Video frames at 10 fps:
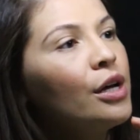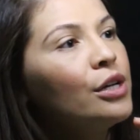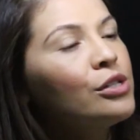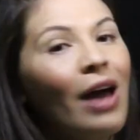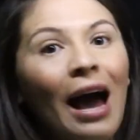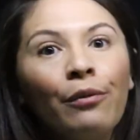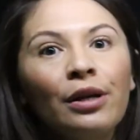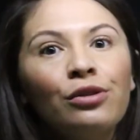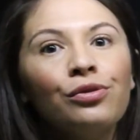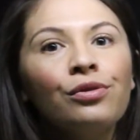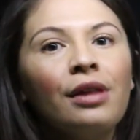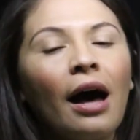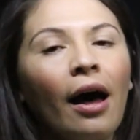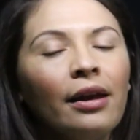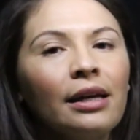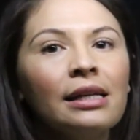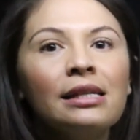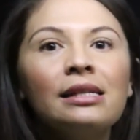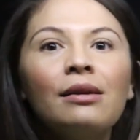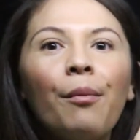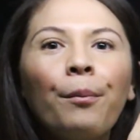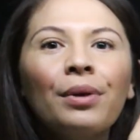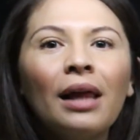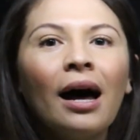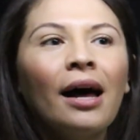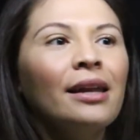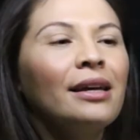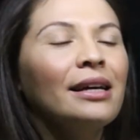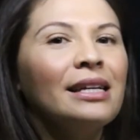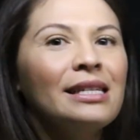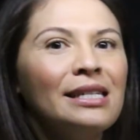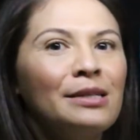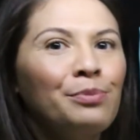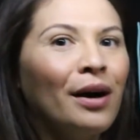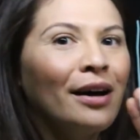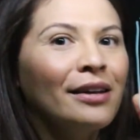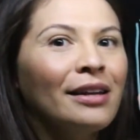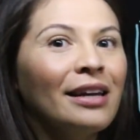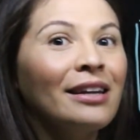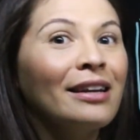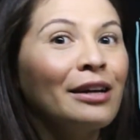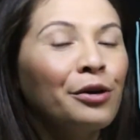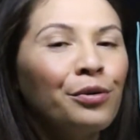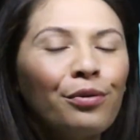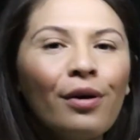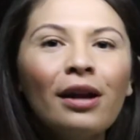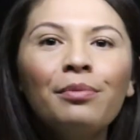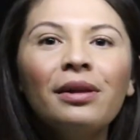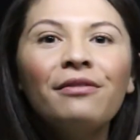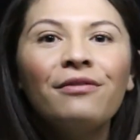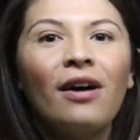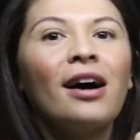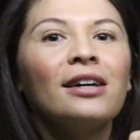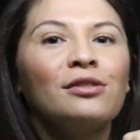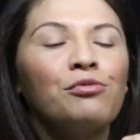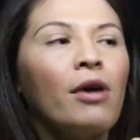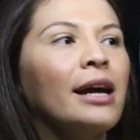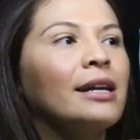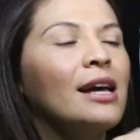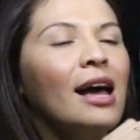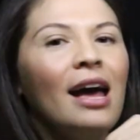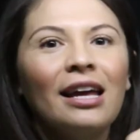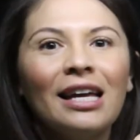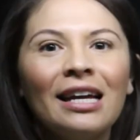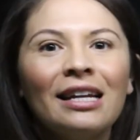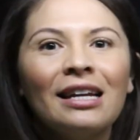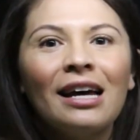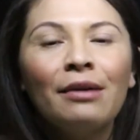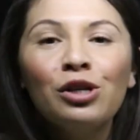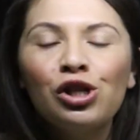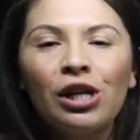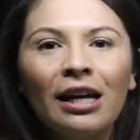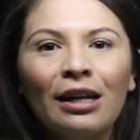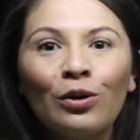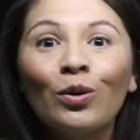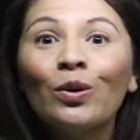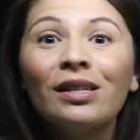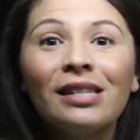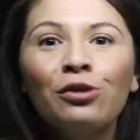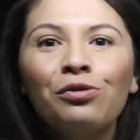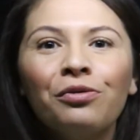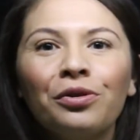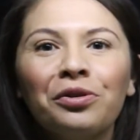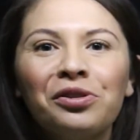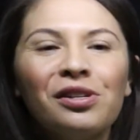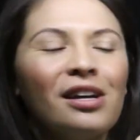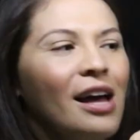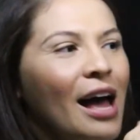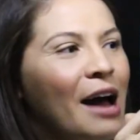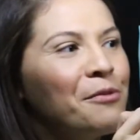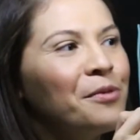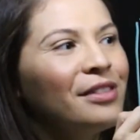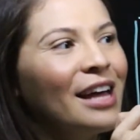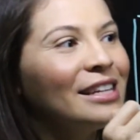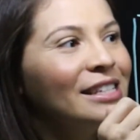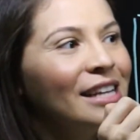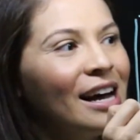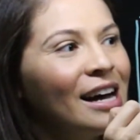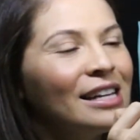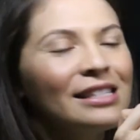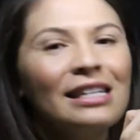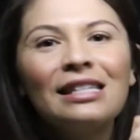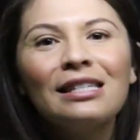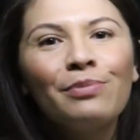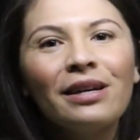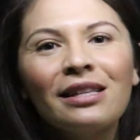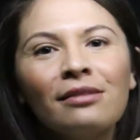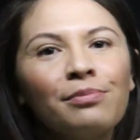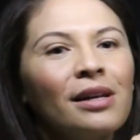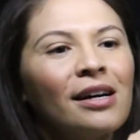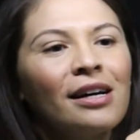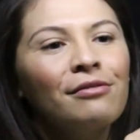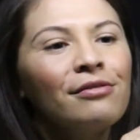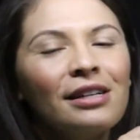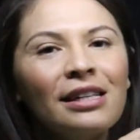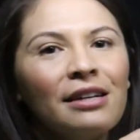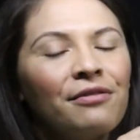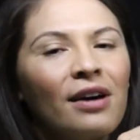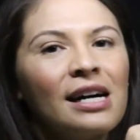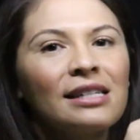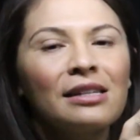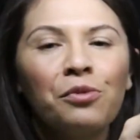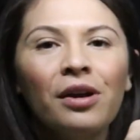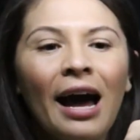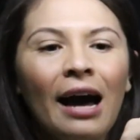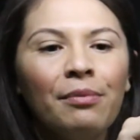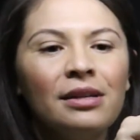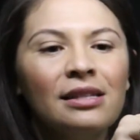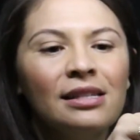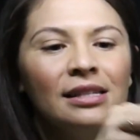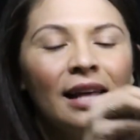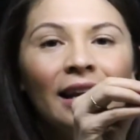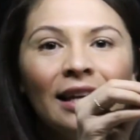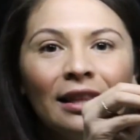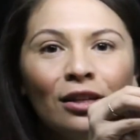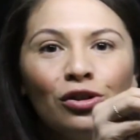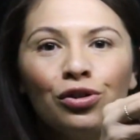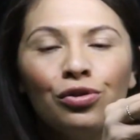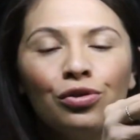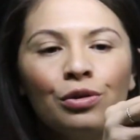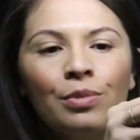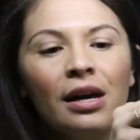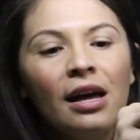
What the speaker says: So how we do that is blood is spun at an incredibly fast rate in a machine called a centrifuge. And what that does, it spins blood really fast, and what happens is that in the tube,